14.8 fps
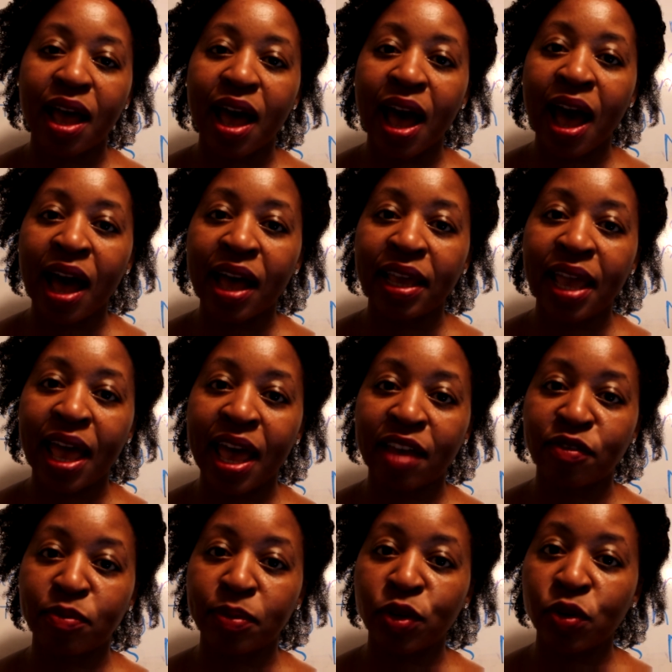I
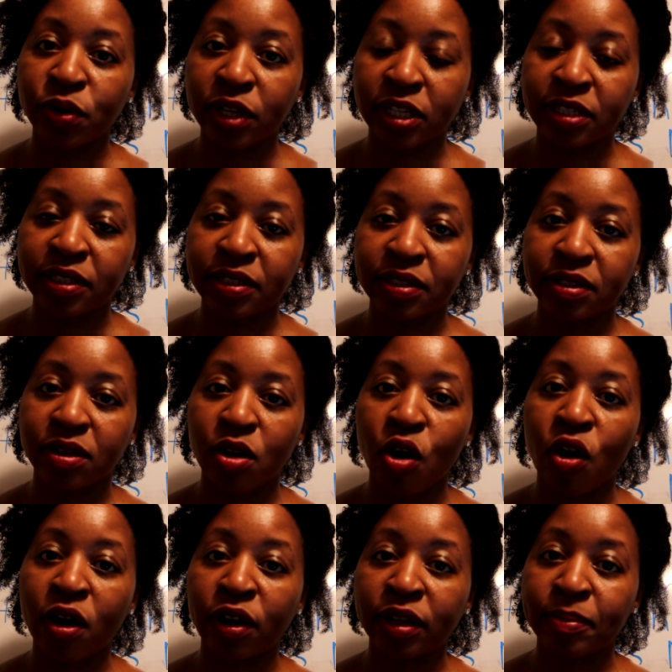have mucus
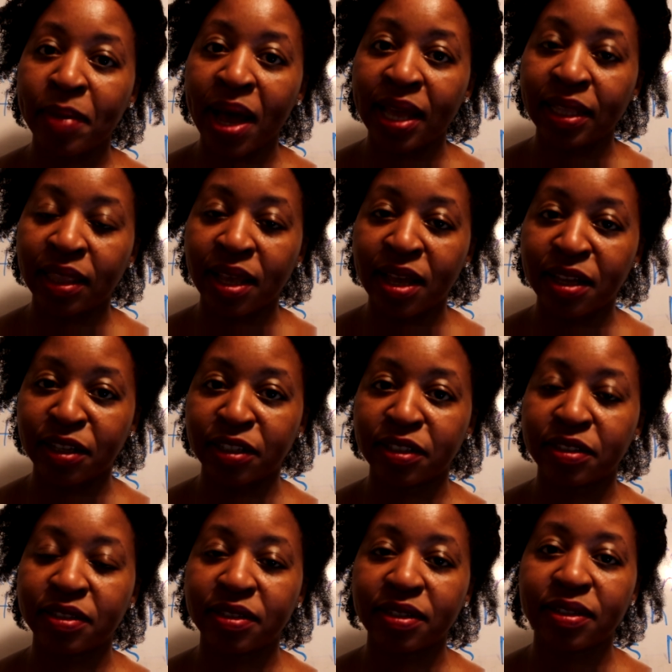on my
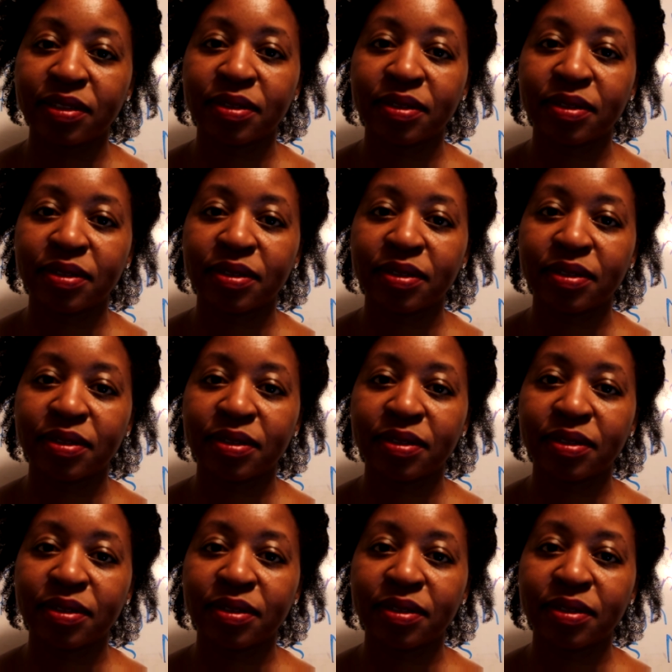lungs.